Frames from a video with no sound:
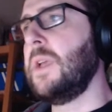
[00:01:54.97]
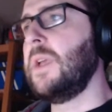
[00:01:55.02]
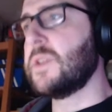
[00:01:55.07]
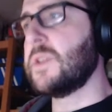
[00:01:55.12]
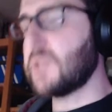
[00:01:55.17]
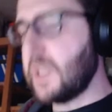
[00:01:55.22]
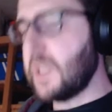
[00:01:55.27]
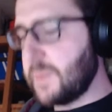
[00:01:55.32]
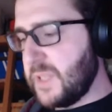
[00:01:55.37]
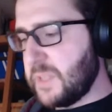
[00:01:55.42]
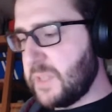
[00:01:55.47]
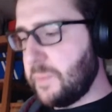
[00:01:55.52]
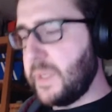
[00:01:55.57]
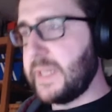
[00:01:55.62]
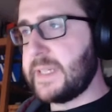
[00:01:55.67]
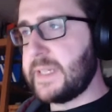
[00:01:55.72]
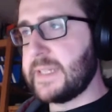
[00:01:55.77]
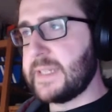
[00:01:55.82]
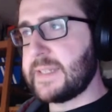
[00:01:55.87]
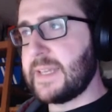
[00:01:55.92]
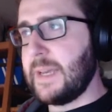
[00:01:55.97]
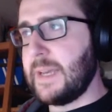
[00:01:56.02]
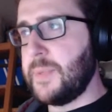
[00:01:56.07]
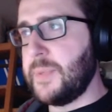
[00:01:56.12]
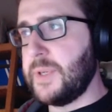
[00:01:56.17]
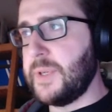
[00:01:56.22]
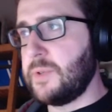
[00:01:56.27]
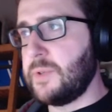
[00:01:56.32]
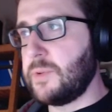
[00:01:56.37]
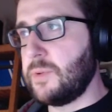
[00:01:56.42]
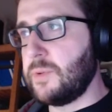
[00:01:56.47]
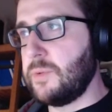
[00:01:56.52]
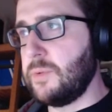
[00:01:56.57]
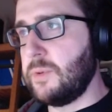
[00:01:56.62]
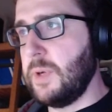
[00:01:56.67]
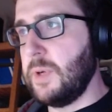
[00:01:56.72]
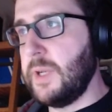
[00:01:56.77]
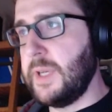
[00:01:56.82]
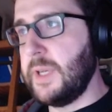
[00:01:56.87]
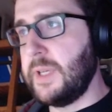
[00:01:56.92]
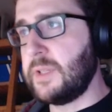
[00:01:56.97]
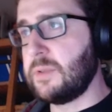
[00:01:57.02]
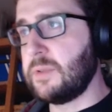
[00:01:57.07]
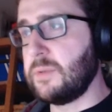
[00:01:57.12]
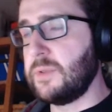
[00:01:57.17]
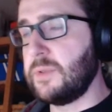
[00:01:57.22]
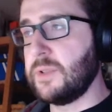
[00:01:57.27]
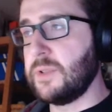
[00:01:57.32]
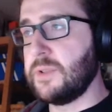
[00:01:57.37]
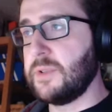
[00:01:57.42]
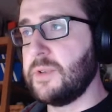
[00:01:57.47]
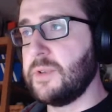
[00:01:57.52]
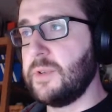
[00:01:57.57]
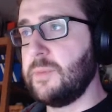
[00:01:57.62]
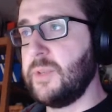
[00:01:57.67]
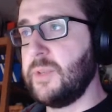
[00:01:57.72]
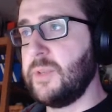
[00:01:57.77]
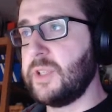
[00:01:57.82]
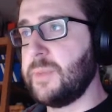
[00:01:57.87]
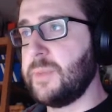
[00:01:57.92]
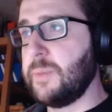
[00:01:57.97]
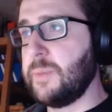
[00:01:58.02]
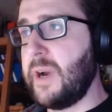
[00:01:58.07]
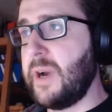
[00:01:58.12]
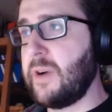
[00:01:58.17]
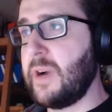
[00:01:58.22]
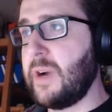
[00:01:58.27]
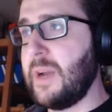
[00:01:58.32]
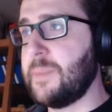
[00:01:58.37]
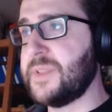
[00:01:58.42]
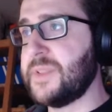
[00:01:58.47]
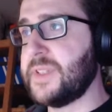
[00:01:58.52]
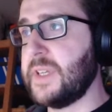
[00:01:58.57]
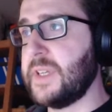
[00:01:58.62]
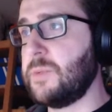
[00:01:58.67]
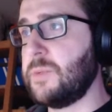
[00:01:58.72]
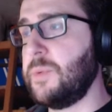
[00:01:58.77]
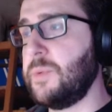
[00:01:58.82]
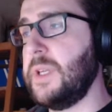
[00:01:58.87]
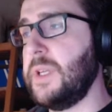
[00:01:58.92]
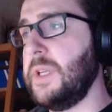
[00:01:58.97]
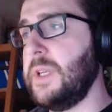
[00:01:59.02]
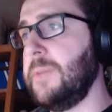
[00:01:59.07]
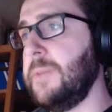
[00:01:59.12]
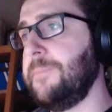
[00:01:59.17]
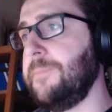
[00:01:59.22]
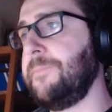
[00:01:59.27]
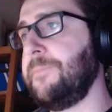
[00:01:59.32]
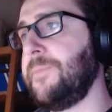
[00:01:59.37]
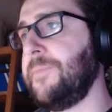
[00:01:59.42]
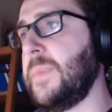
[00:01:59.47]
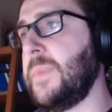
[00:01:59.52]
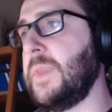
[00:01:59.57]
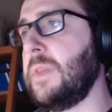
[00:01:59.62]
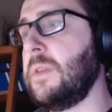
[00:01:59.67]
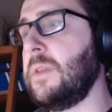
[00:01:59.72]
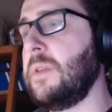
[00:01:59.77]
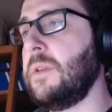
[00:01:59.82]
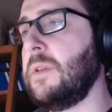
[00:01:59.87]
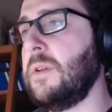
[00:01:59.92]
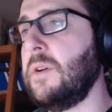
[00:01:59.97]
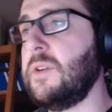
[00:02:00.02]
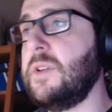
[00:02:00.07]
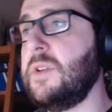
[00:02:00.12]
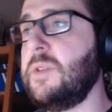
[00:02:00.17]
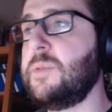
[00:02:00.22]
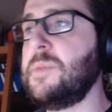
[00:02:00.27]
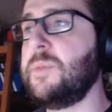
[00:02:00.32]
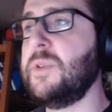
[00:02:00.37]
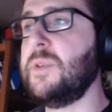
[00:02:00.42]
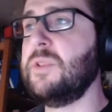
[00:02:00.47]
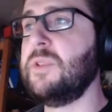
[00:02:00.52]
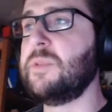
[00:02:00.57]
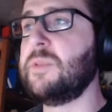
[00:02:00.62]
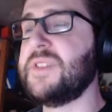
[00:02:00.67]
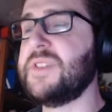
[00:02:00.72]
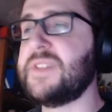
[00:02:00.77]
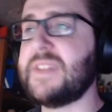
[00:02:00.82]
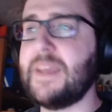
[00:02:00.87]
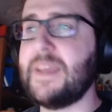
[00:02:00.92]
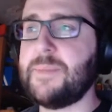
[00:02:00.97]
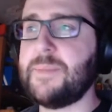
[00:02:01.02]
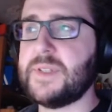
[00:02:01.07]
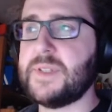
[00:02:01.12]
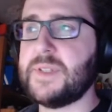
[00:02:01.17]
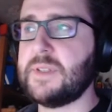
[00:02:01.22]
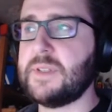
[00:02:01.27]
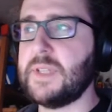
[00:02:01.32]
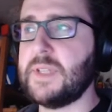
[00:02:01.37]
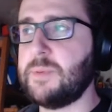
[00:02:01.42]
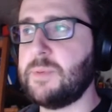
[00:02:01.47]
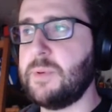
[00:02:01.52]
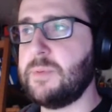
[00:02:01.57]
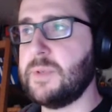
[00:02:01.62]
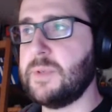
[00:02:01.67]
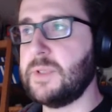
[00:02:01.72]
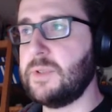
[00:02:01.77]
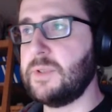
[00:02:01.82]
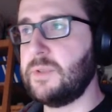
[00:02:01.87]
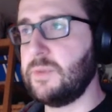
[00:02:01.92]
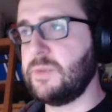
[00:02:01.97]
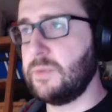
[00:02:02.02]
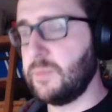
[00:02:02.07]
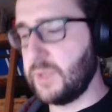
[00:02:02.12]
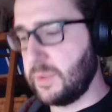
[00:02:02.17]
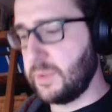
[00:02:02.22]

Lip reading: So let me split this up into the multiple power-ups into multiple steps that we want to do with those